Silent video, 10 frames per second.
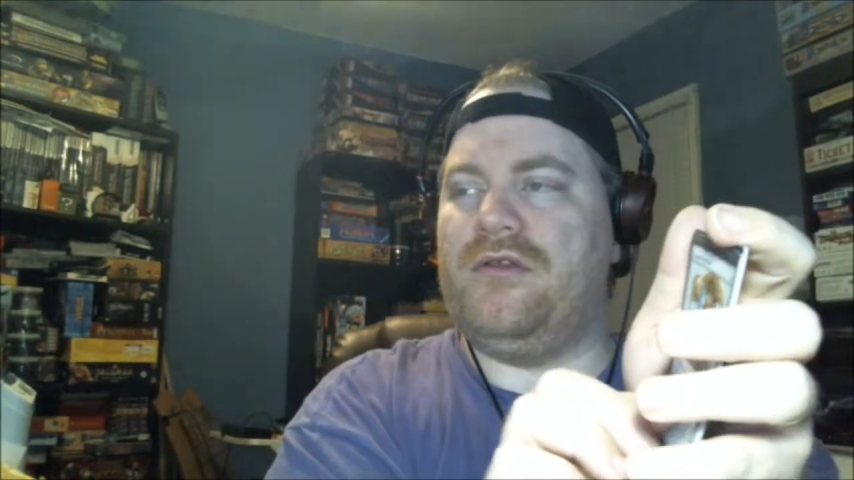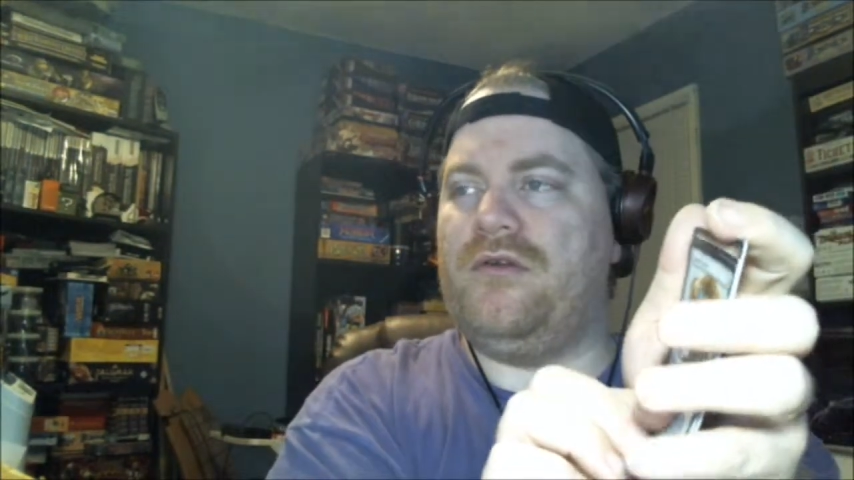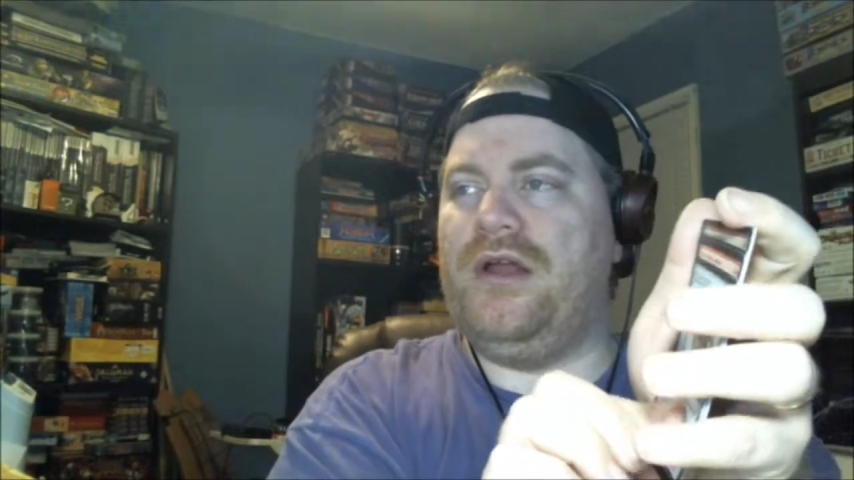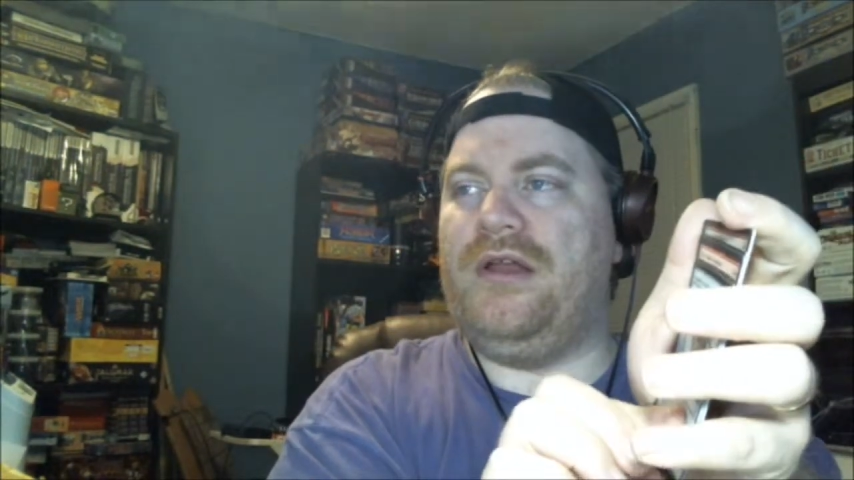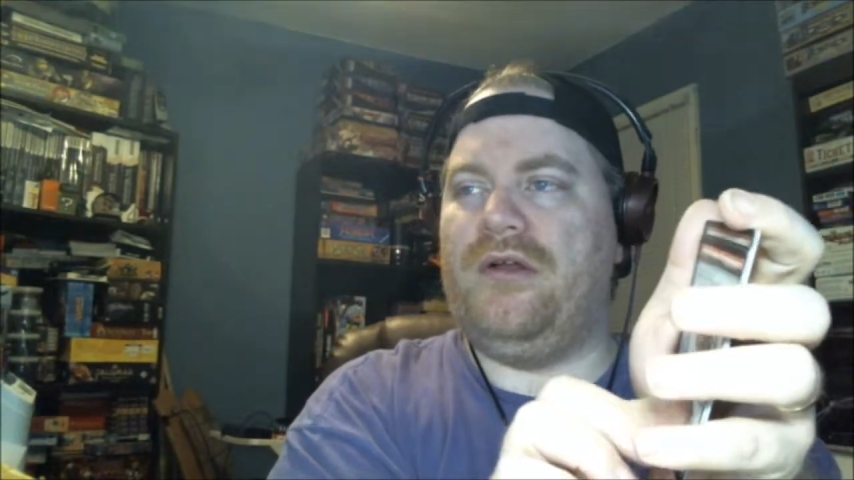
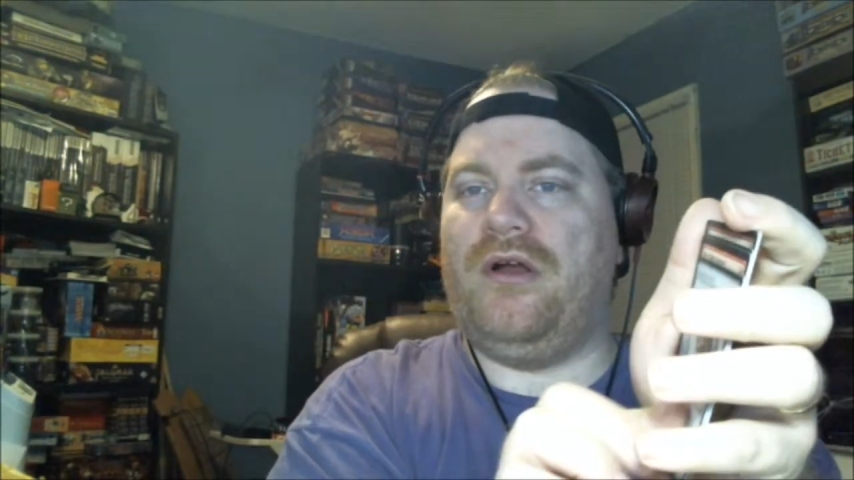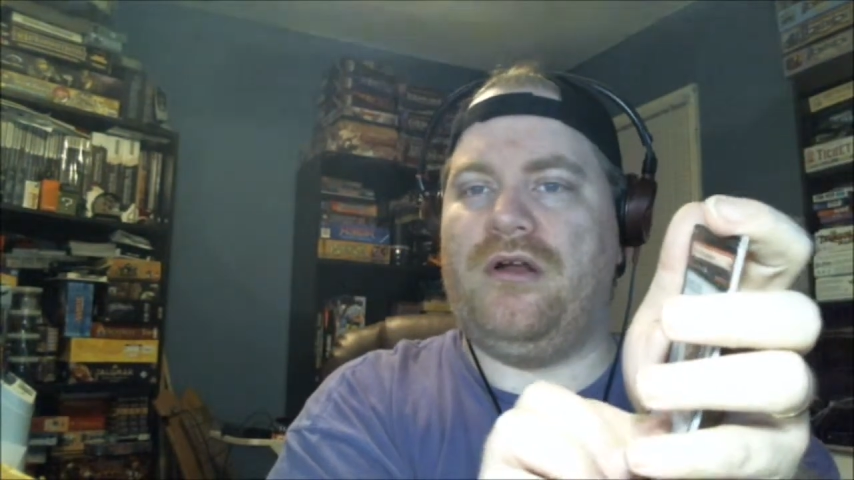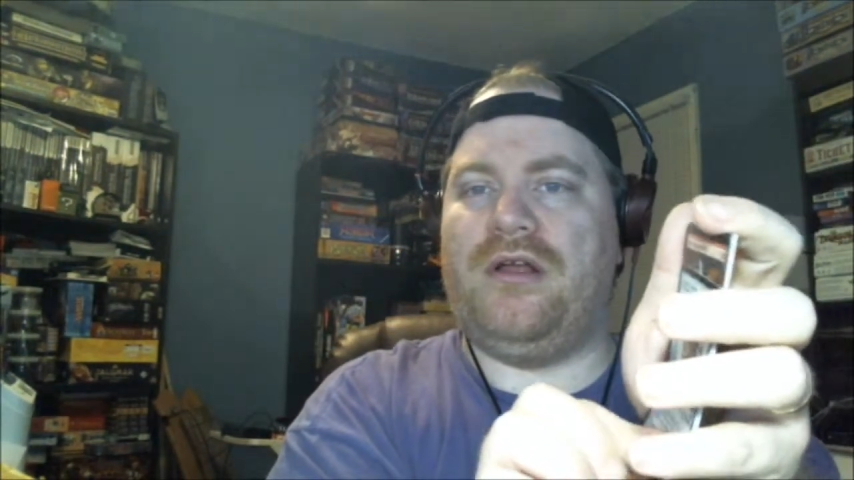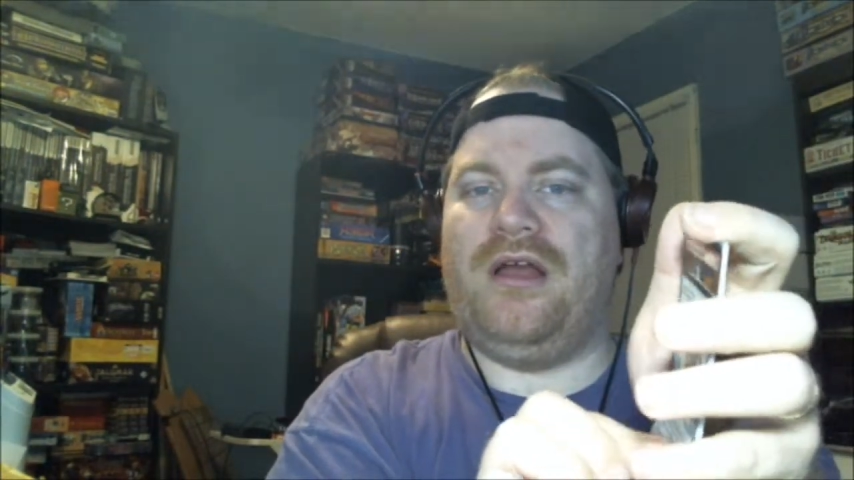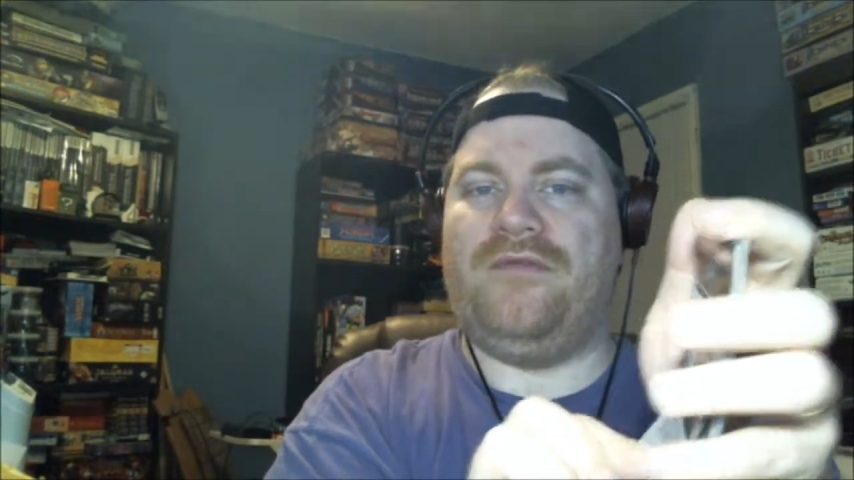Cranial
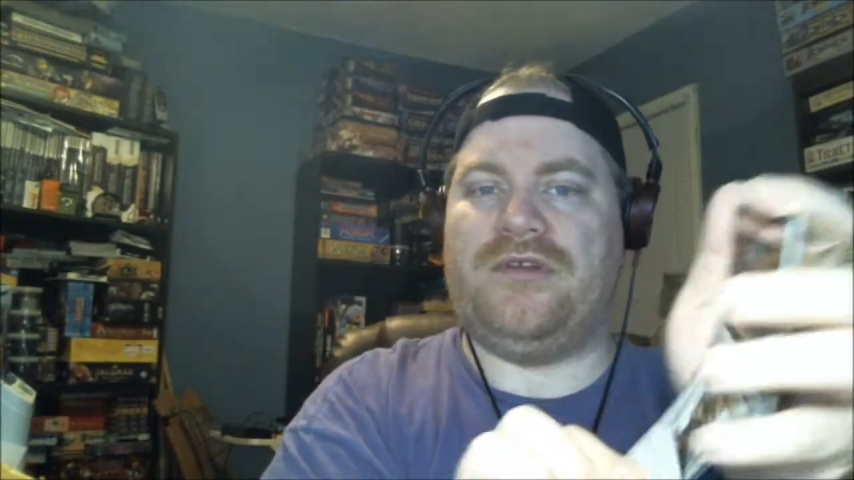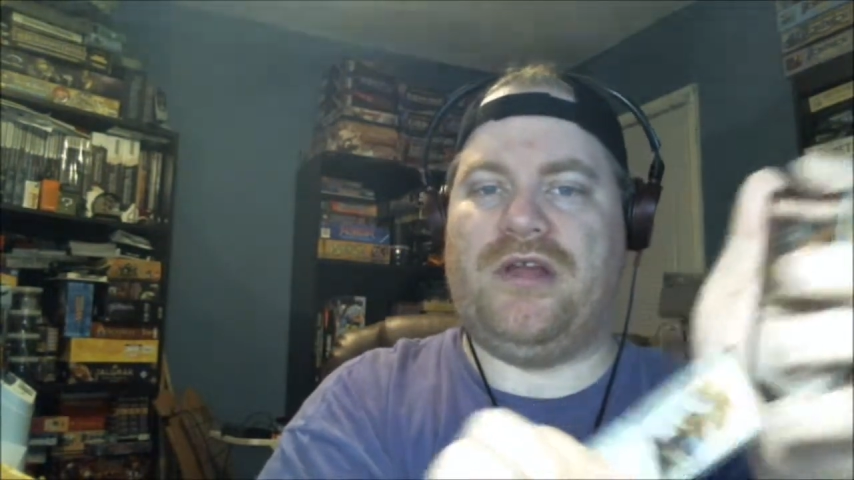Archive, which I